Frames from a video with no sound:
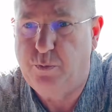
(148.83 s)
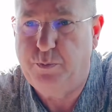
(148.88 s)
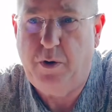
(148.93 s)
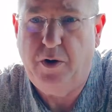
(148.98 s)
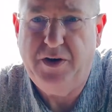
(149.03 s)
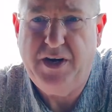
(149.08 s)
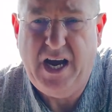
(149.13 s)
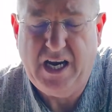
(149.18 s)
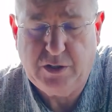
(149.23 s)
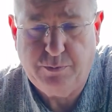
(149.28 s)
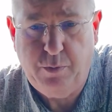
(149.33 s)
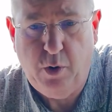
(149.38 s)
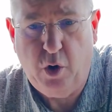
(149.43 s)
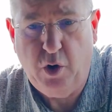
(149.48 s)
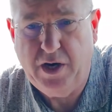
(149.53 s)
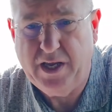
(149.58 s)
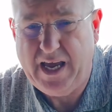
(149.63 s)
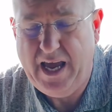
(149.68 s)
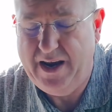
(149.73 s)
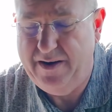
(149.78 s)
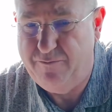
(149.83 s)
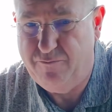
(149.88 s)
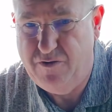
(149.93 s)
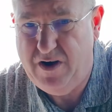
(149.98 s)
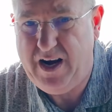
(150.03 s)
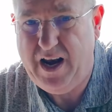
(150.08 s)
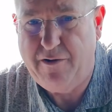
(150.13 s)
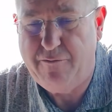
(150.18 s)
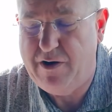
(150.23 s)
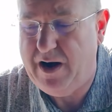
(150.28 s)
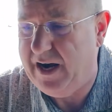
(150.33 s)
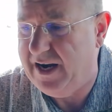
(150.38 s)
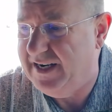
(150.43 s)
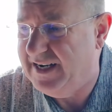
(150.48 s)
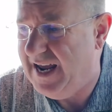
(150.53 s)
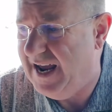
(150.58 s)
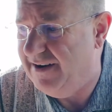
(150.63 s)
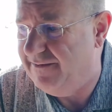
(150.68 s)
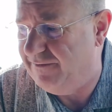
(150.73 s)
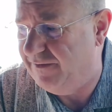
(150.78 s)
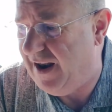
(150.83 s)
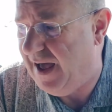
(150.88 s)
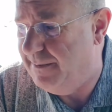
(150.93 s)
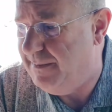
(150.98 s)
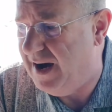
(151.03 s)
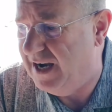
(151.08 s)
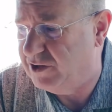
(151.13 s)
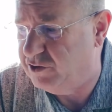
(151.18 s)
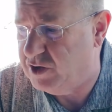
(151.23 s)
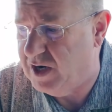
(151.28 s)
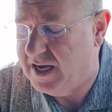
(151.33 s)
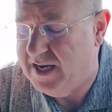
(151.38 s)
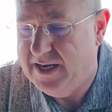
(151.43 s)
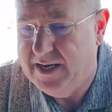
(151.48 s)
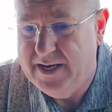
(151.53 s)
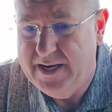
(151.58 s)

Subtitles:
up on dashboard again, really dead, flat battery.